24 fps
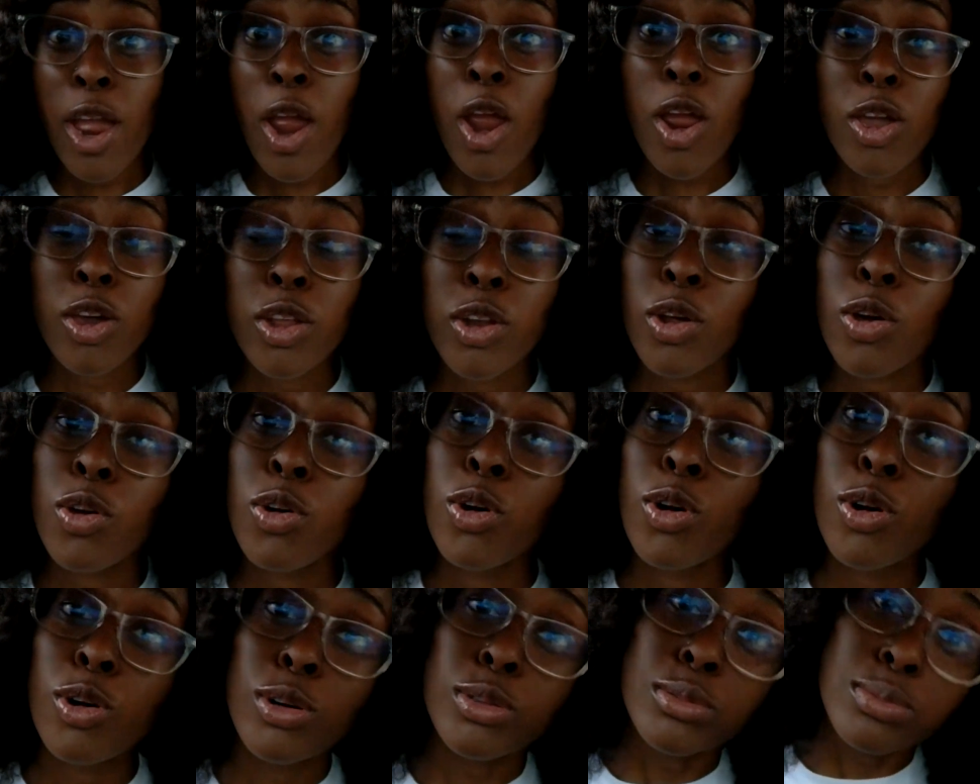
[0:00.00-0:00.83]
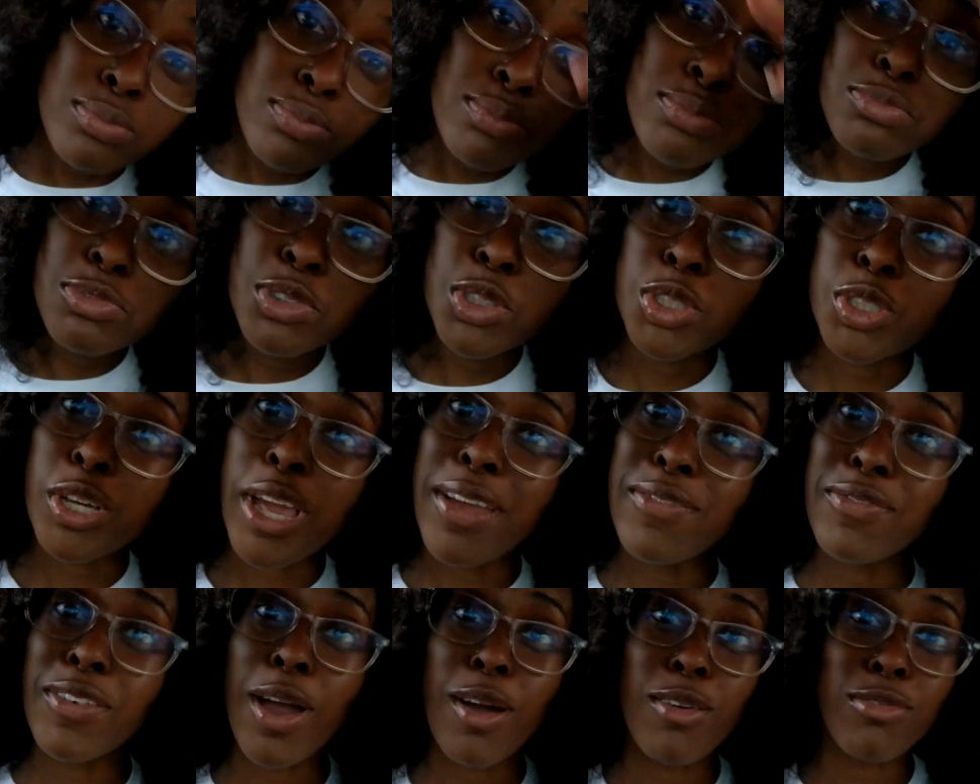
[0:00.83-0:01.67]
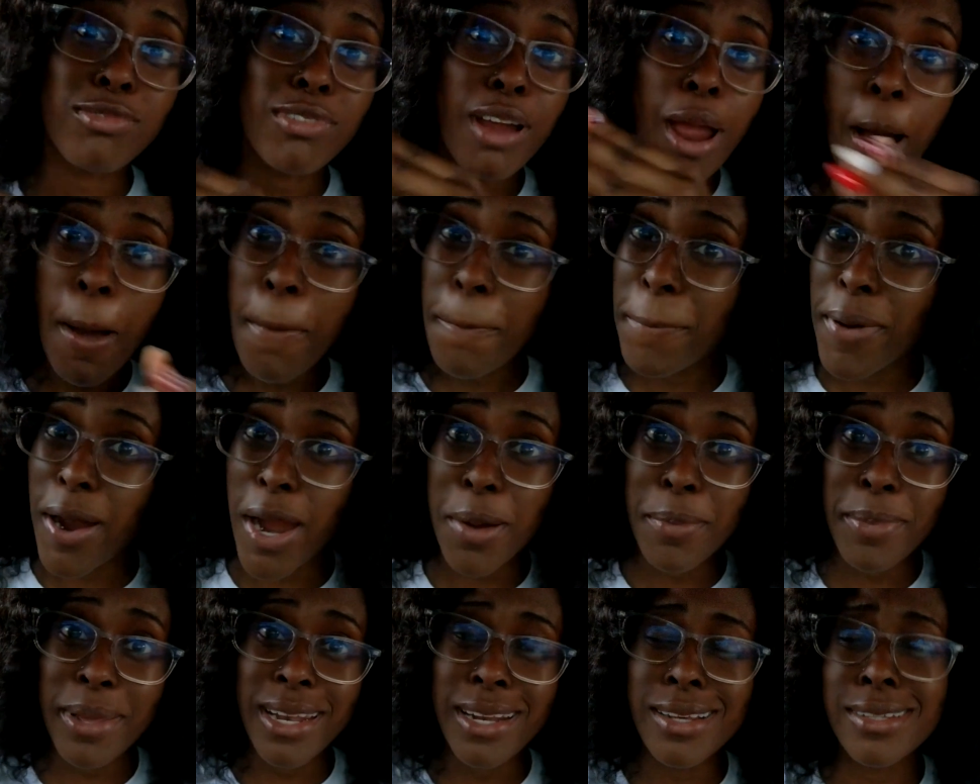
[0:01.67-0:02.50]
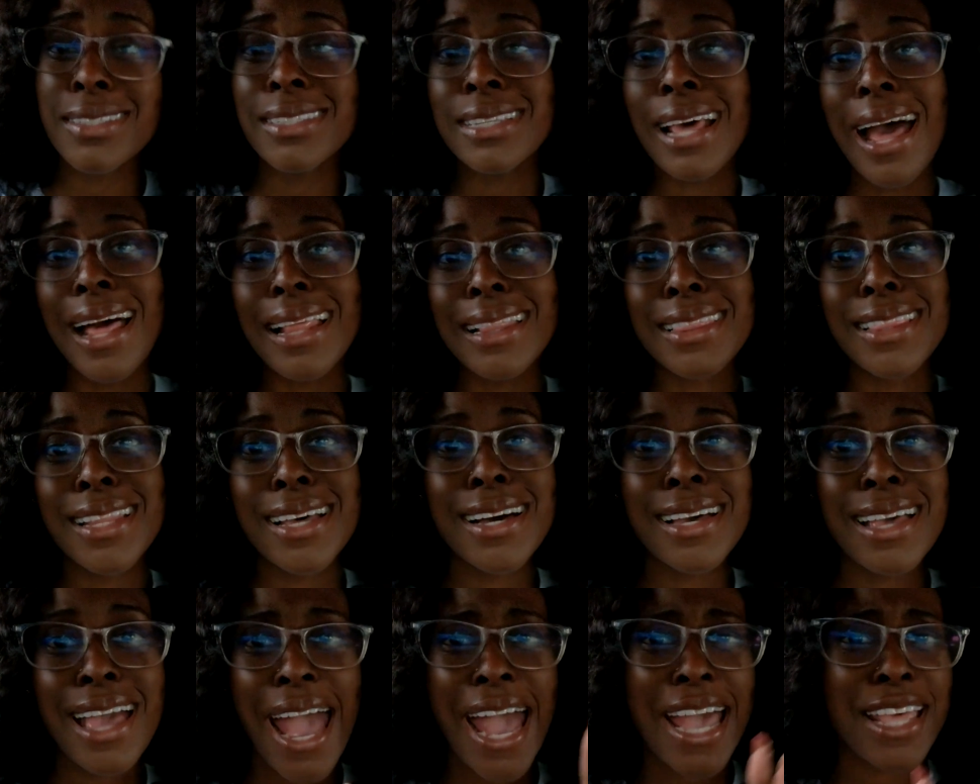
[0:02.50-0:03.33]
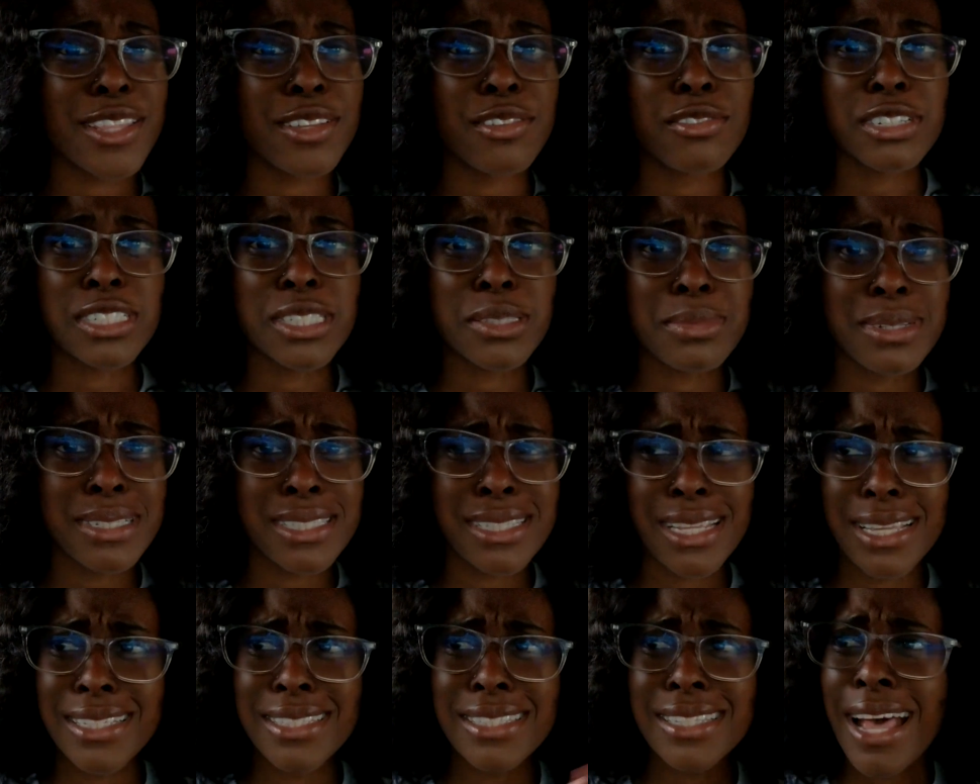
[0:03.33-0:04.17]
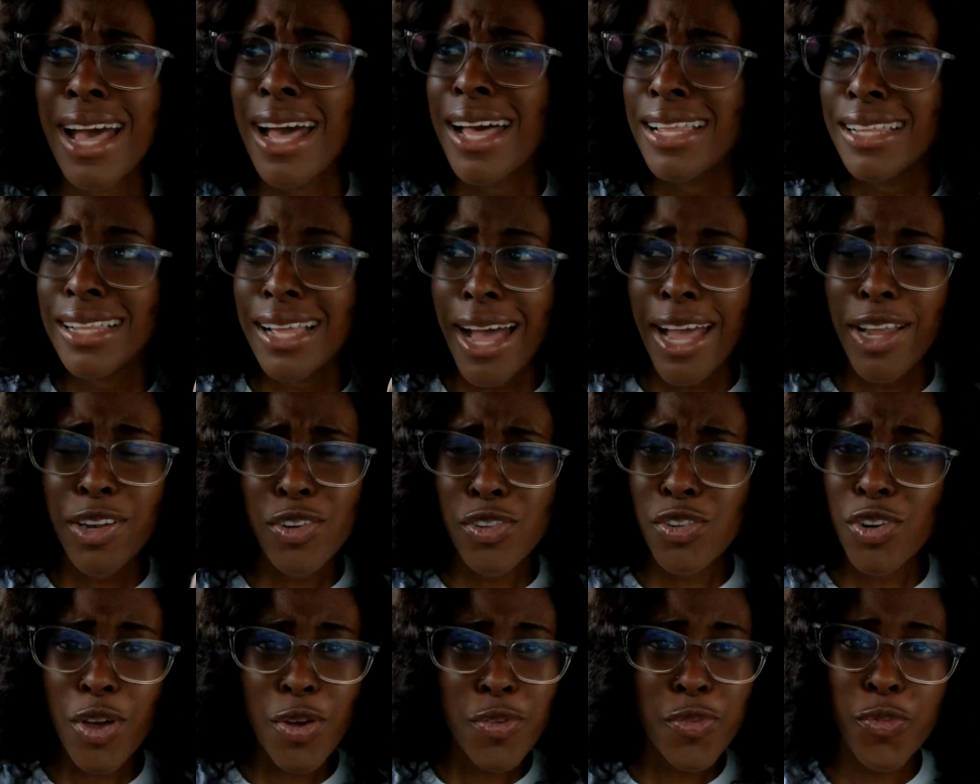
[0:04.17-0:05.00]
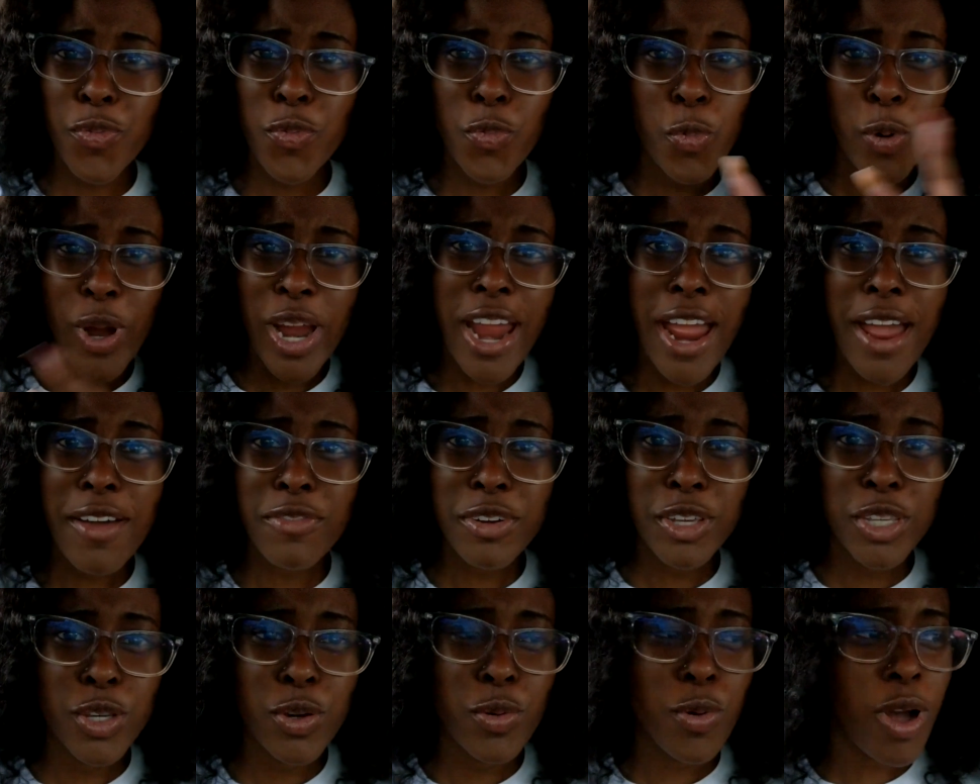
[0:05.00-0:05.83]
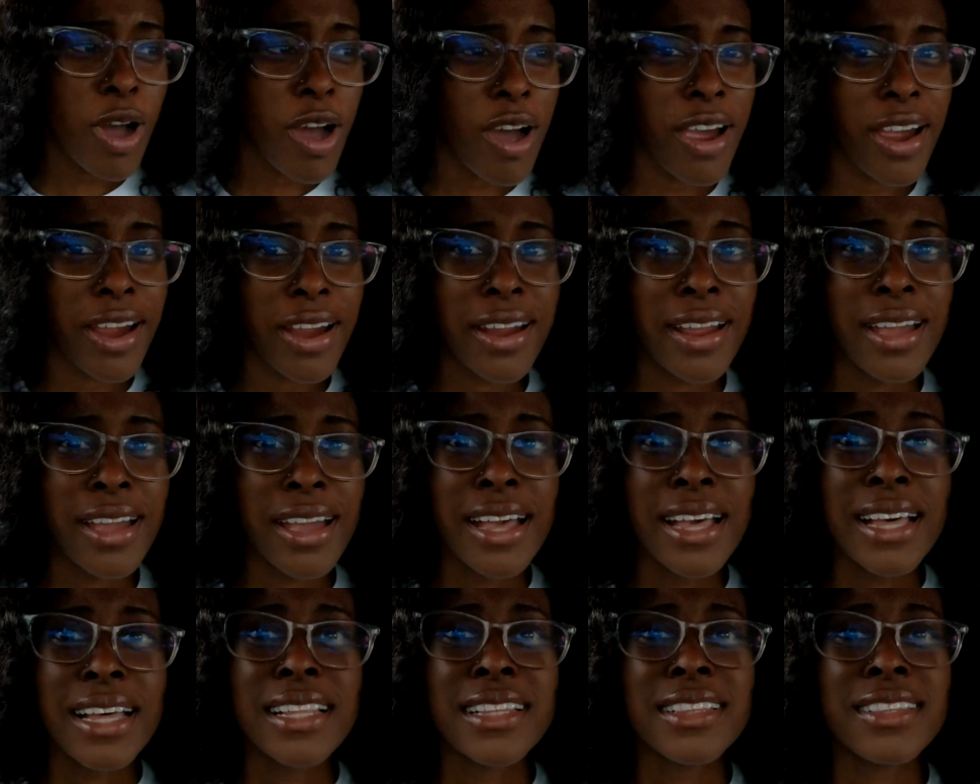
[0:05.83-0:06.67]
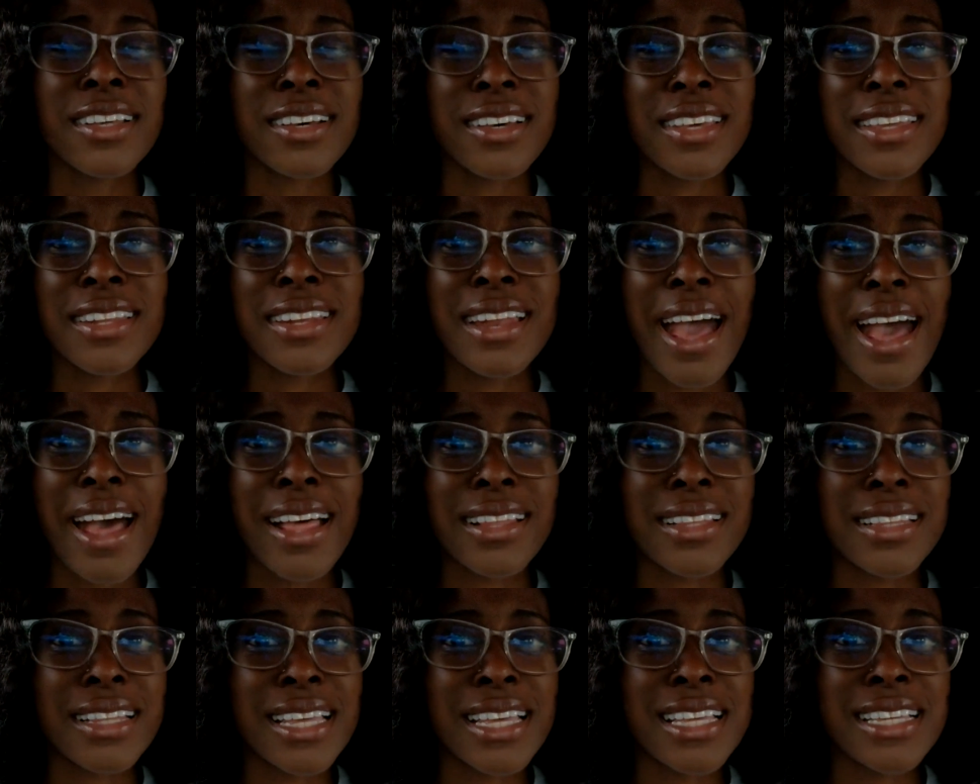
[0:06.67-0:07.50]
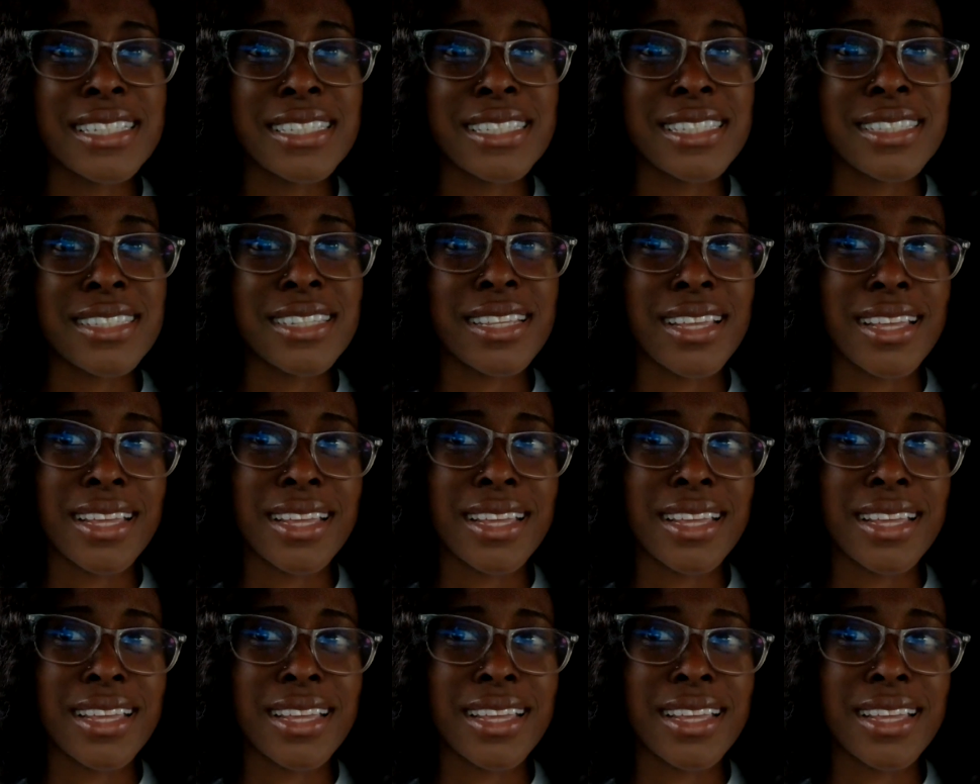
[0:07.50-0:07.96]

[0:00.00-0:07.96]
we are gonna go drive around Barbados and look at the Christmas lights. I don't know if wherever you are looking at lights,